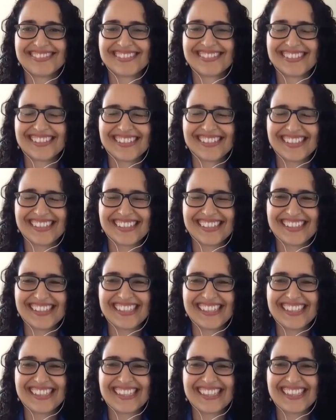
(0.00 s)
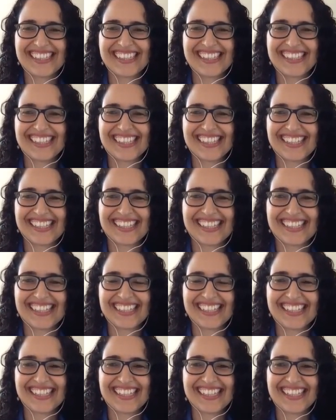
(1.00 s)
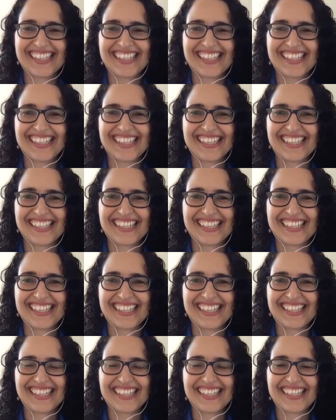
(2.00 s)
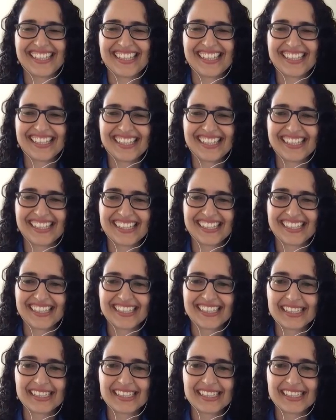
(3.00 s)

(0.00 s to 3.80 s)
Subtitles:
The person shown says nothing.